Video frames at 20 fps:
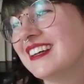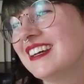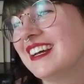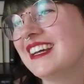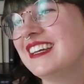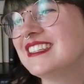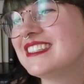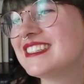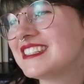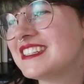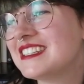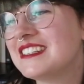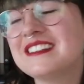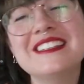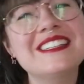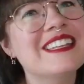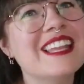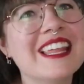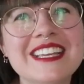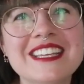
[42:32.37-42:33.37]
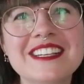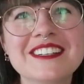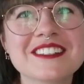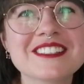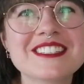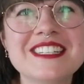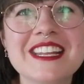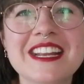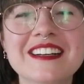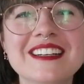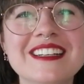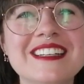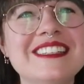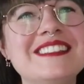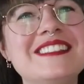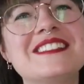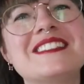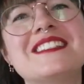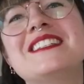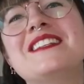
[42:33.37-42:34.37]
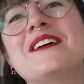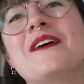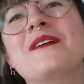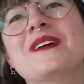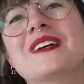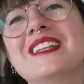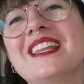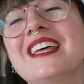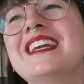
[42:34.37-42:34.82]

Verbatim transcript: It's like you're stare it's so